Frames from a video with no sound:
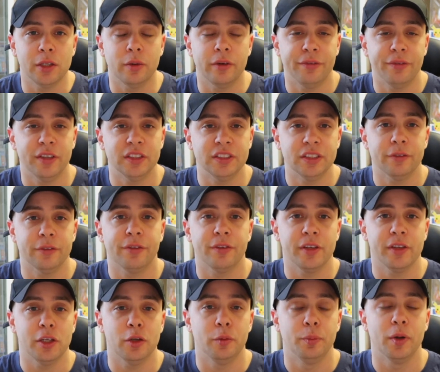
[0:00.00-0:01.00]
efficient for
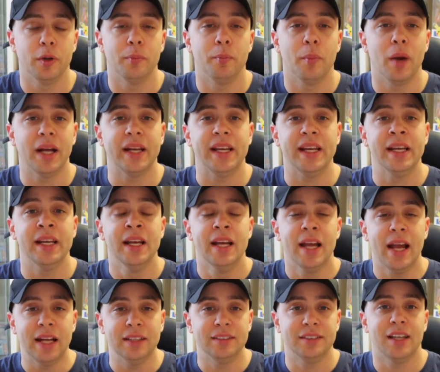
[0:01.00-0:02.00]
you, put money
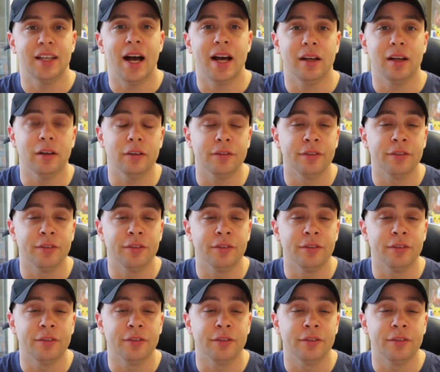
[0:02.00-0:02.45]
inside of